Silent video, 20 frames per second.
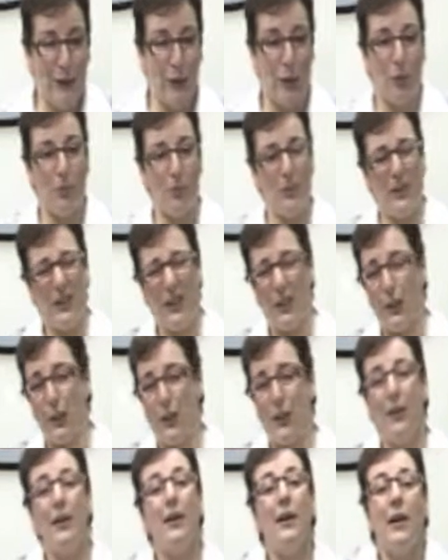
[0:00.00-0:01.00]
job. So
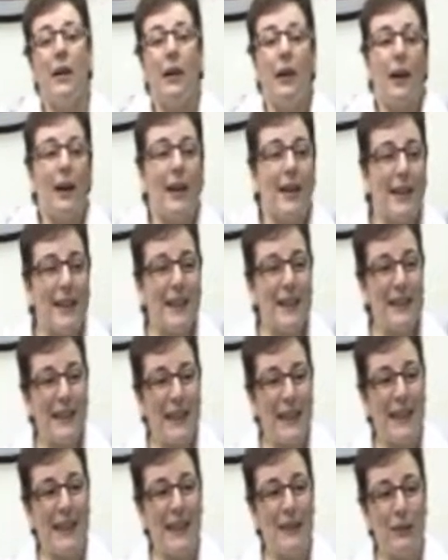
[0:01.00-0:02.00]
I guess
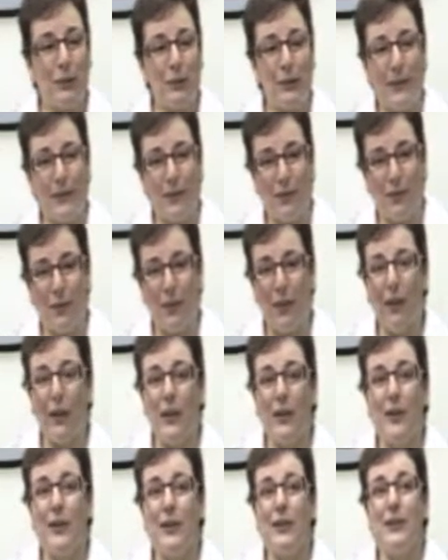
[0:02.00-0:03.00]
answering
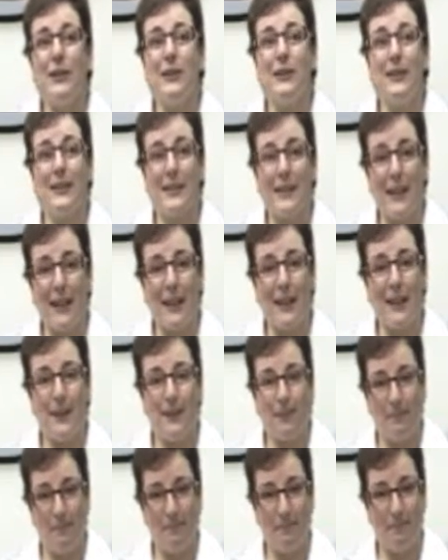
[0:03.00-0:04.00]
phones
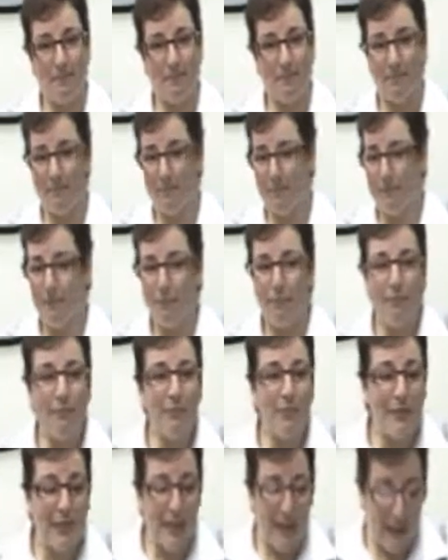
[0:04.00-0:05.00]
and
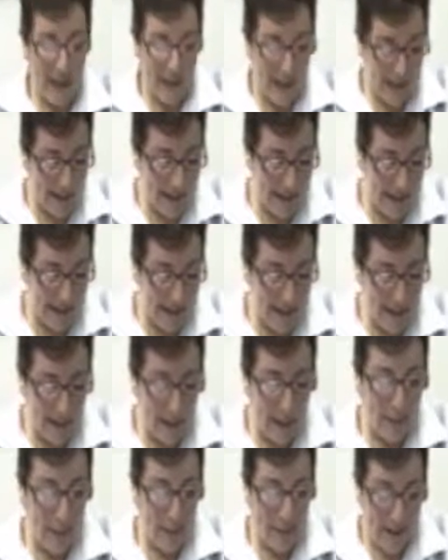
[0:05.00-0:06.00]
that
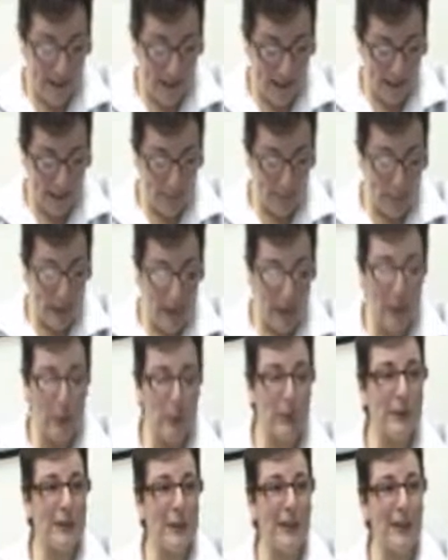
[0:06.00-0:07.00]
type of thing, but
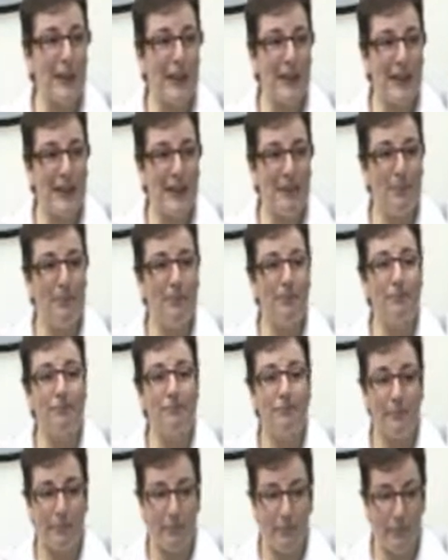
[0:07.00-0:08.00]
also
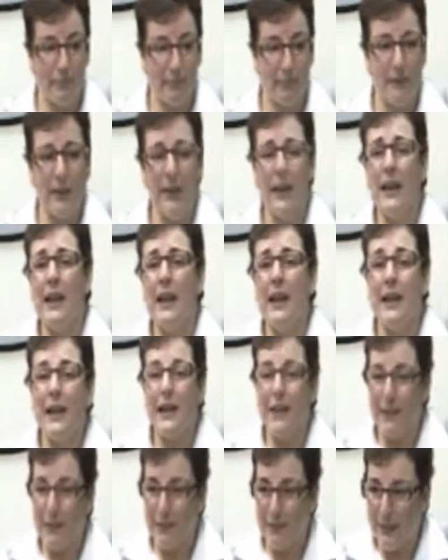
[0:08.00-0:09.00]

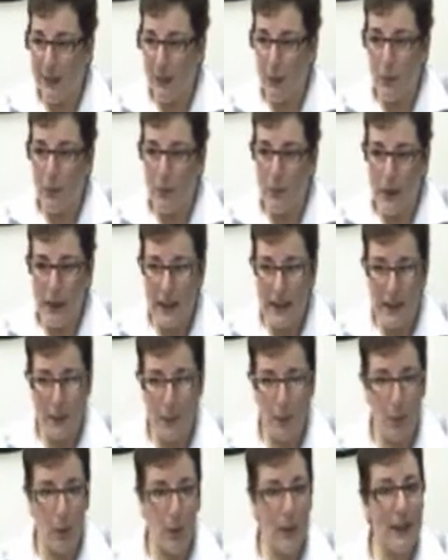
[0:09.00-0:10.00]
if they were made
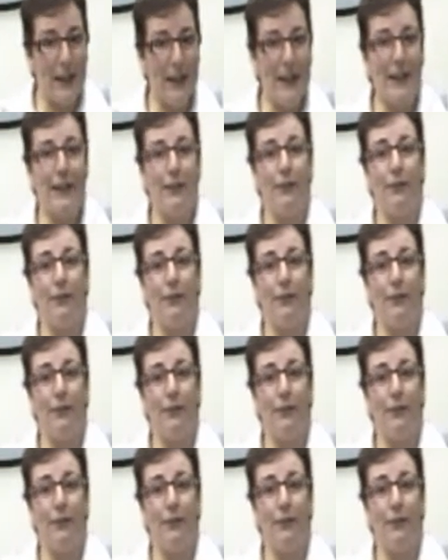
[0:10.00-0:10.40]
employee